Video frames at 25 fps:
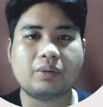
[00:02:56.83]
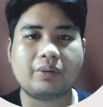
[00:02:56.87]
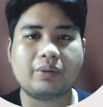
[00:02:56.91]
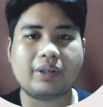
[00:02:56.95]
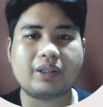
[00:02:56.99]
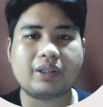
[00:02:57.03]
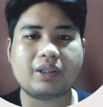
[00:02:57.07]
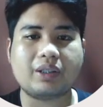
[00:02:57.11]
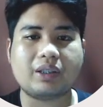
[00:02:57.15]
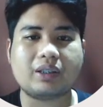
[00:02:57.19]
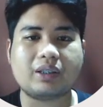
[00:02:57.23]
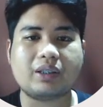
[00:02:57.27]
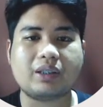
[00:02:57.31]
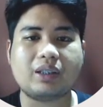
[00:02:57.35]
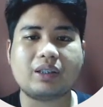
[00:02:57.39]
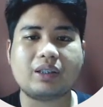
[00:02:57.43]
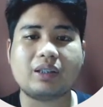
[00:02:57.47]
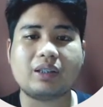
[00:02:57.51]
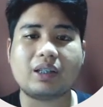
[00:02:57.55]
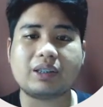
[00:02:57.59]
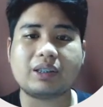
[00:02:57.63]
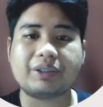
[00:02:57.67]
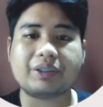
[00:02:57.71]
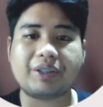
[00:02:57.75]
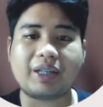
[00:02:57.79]
which is
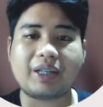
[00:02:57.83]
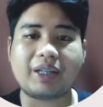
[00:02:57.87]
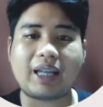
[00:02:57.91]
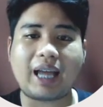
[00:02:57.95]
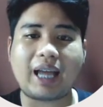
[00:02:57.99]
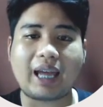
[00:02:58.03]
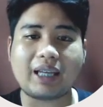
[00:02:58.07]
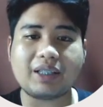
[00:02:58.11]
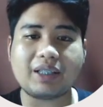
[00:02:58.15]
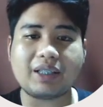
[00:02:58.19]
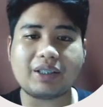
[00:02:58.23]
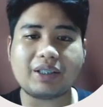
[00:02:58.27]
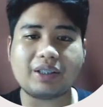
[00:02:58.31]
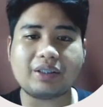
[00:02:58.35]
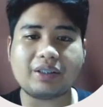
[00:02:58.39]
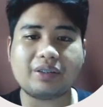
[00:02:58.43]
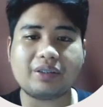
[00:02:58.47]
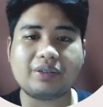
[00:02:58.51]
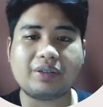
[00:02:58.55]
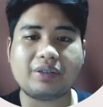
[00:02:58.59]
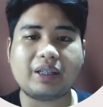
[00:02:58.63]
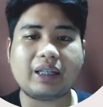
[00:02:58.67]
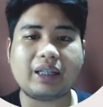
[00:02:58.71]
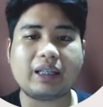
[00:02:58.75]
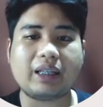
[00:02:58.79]
industrial
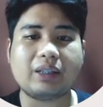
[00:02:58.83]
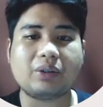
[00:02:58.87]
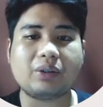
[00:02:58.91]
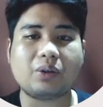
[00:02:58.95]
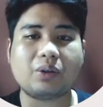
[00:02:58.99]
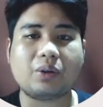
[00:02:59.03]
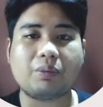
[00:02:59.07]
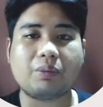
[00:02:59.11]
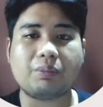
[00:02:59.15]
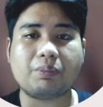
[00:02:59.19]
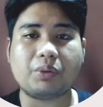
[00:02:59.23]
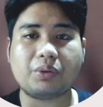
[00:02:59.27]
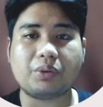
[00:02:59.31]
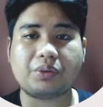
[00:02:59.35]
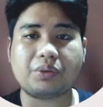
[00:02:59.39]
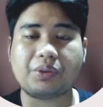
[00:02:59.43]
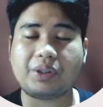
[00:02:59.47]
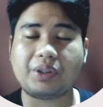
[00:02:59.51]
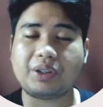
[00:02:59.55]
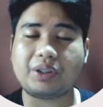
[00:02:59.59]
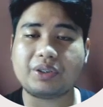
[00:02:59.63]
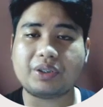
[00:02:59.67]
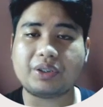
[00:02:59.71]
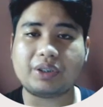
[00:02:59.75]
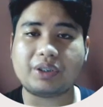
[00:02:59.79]
hygiene related to computer
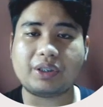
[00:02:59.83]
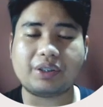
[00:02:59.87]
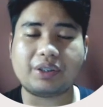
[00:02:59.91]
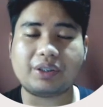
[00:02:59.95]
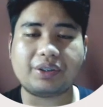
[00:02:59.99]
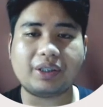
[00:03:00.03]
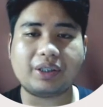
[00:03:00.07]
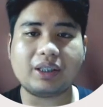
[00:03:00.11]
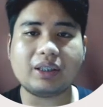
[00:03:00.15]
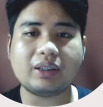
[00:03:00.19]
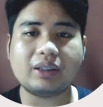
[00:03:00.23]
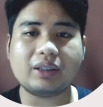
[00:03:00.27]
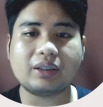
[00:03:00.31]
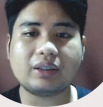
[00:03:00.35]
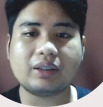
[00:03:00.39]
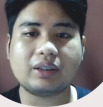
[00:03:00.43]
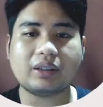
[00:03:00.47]
engineering.